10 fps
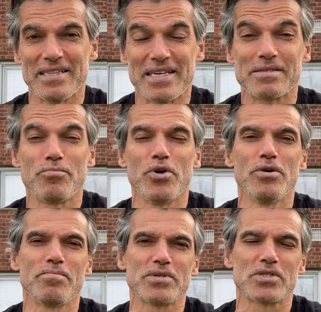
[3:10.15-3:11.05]
There's
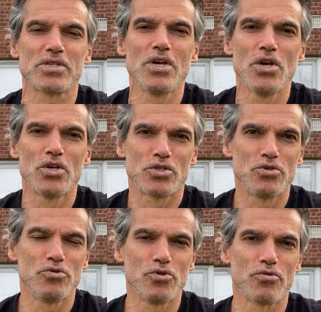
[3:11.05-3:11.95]
purpose
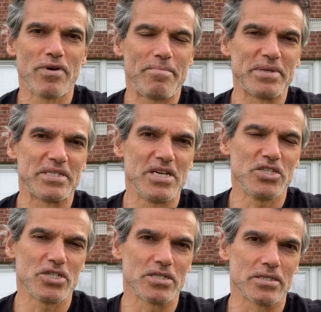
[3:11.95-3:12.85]
to your
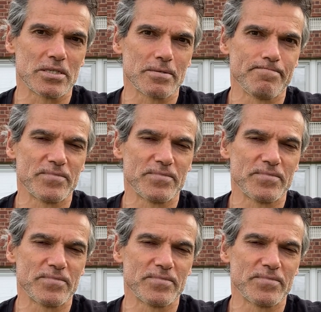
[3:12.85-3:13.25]
repetitions.